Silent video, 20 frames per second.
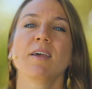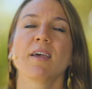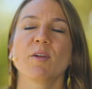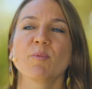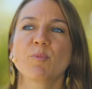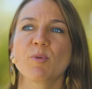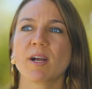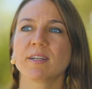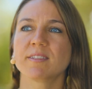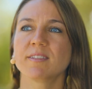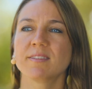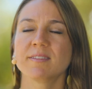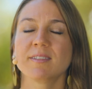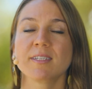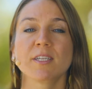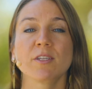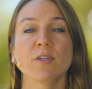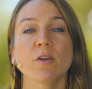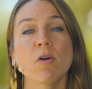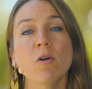and
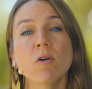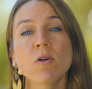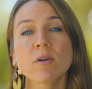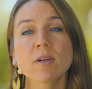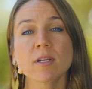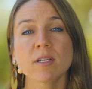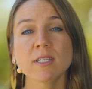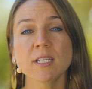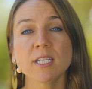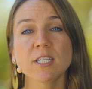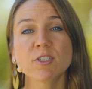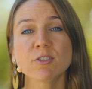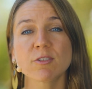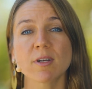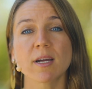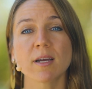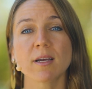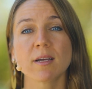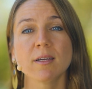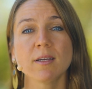practicing yoga
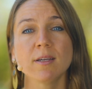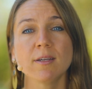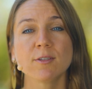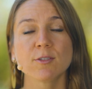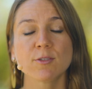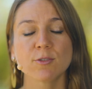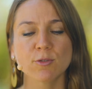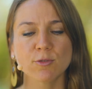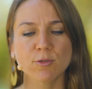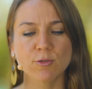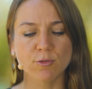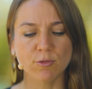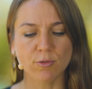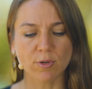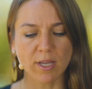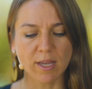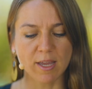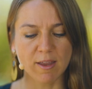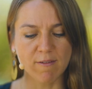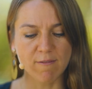nidra to
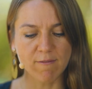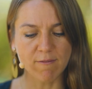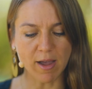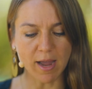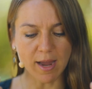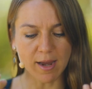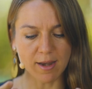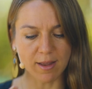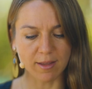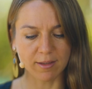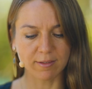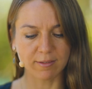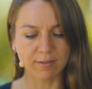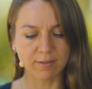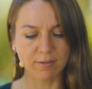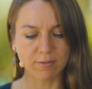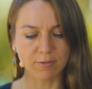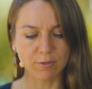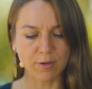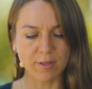invite
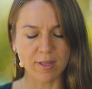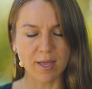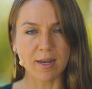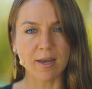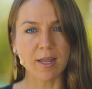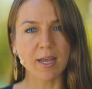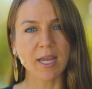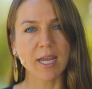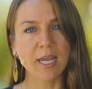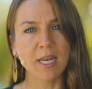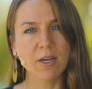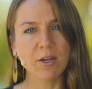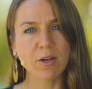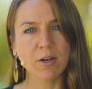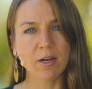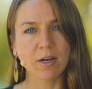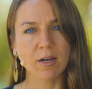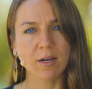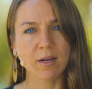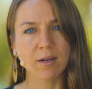us for that
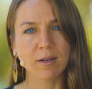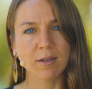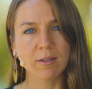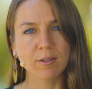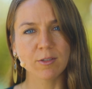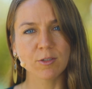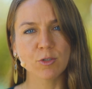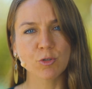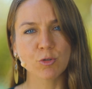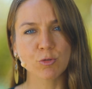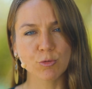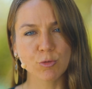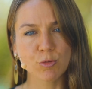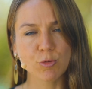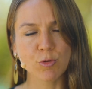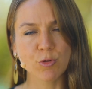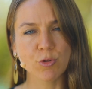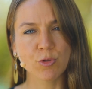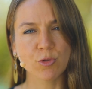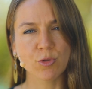inner
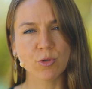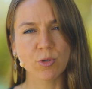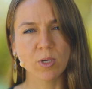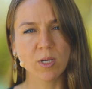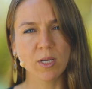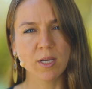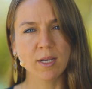truth